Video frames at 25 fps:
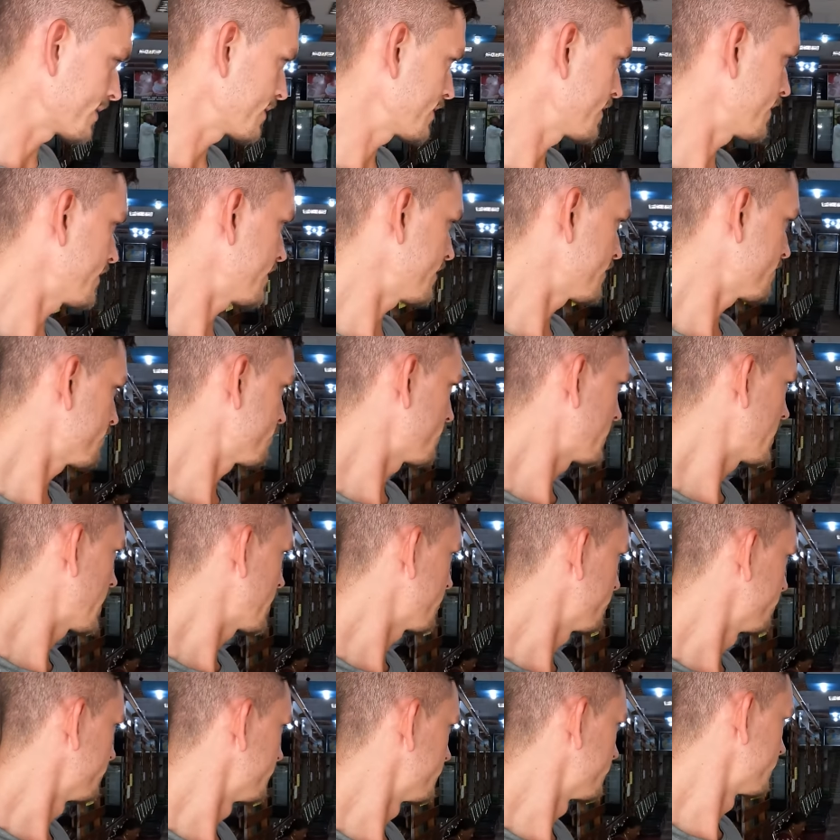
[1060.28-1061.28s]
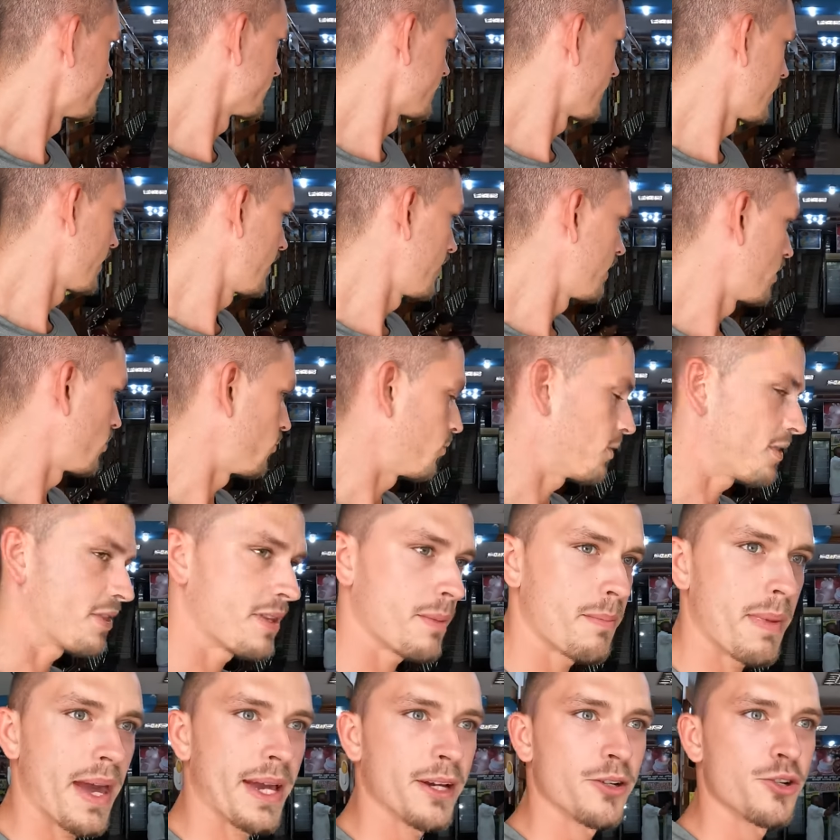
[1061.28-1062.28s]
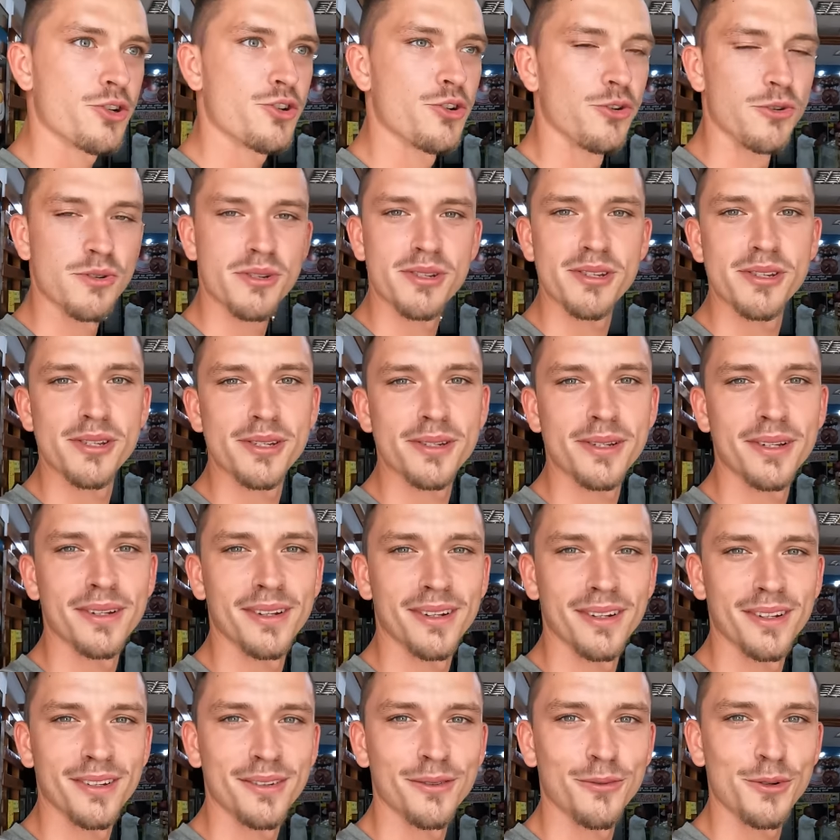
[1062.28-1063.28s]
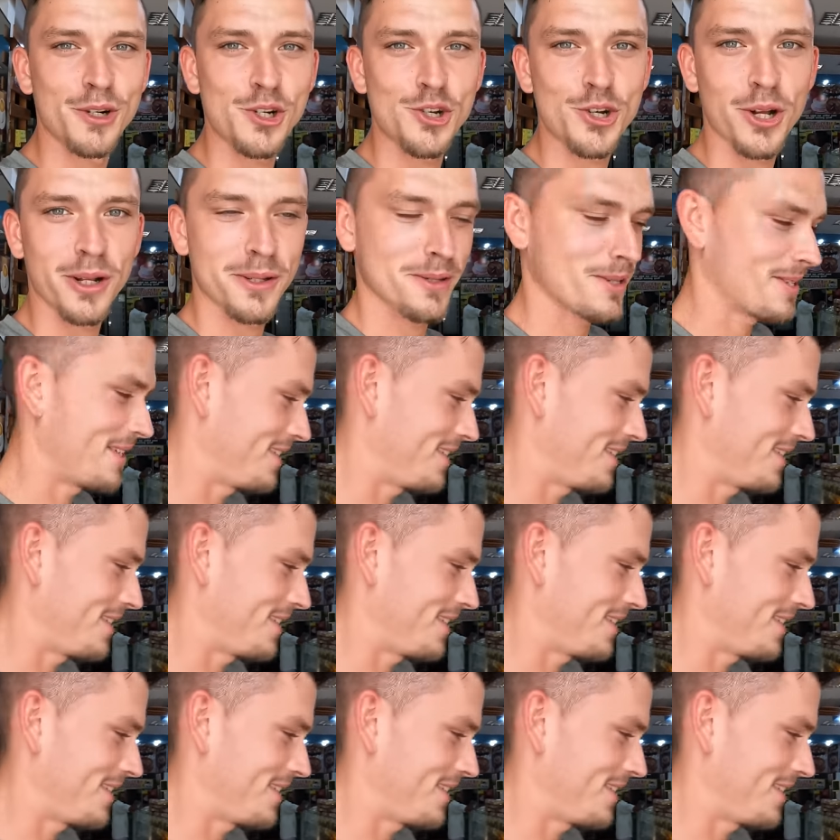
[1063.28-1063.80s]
And uh, yeah, with the mango juice, we shall